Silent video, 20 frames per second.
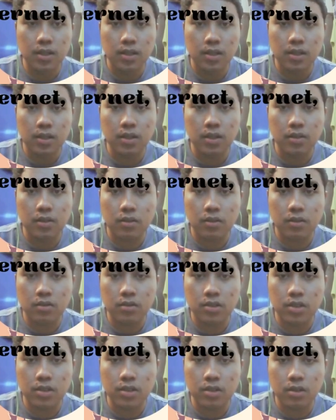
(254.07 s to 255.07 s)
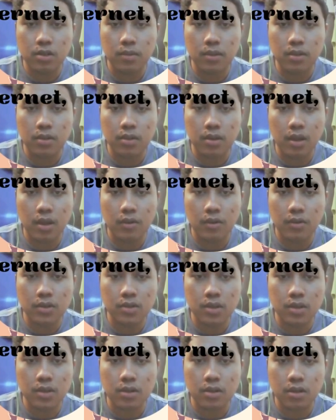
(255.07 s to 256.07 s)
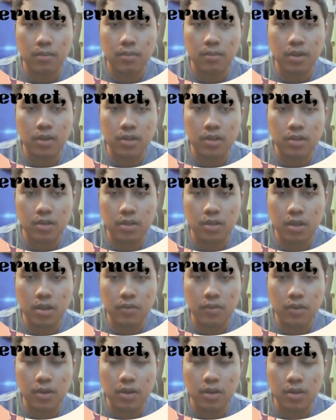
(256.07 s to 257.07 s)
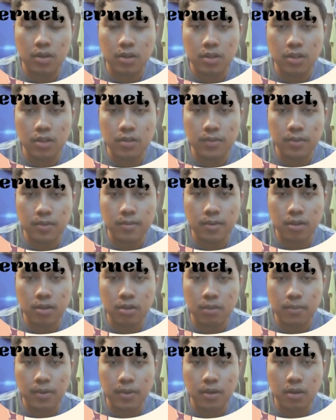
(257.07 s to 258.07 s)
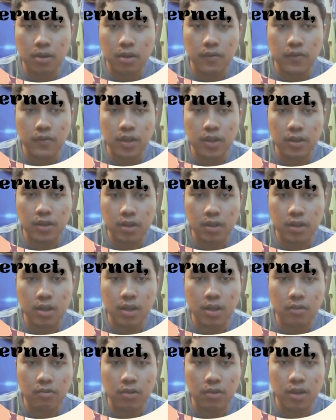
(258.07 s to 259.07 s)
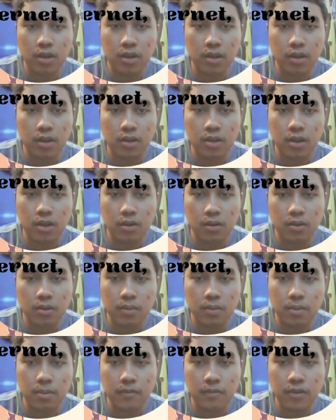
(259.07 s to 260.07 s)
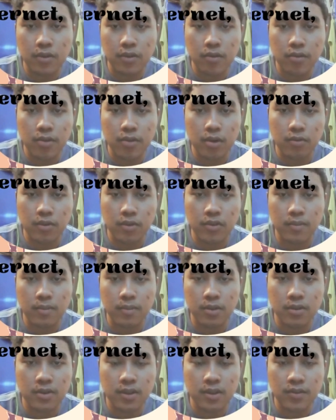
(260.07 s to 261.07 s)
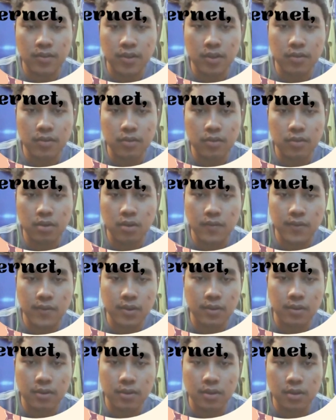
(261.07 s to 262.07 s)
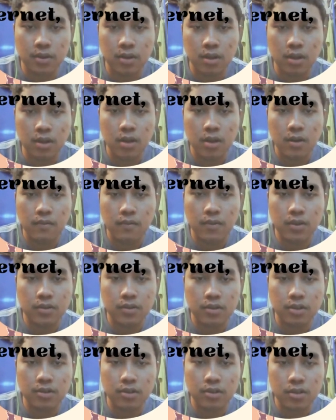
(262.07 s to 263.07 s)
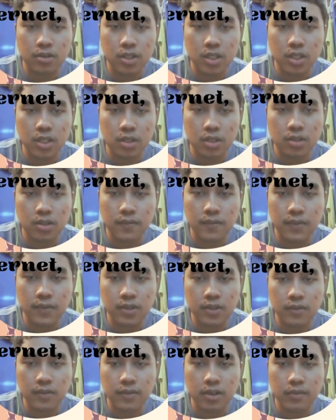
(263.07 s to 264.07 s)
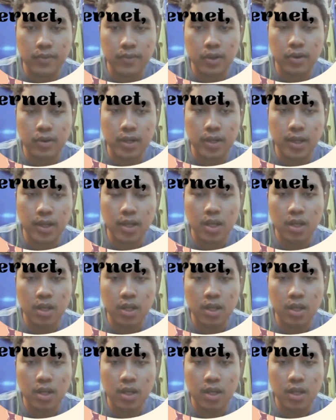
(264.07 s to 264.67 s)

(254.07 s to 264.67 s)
In conclusion, computer networks and telecommunication network are indispensable components of the internet, working in tandem to provide users with seamless access to the vast resources and services available online.